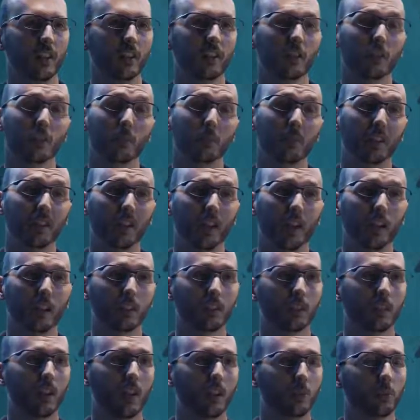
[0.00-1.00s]
This is a bit
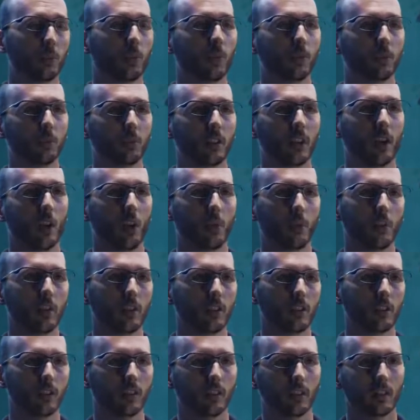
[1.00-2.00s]
later than what we
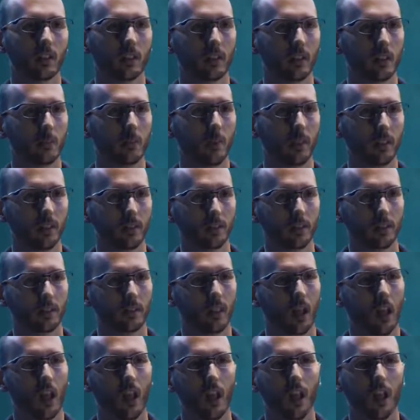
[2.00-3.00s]
originally
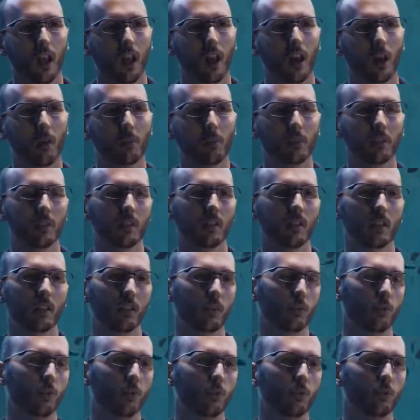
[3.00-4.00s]
anticipated, uh, but this
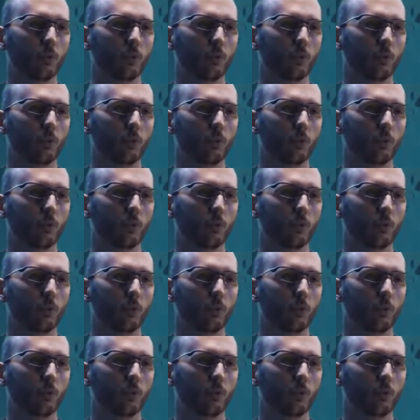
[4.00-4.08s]
is due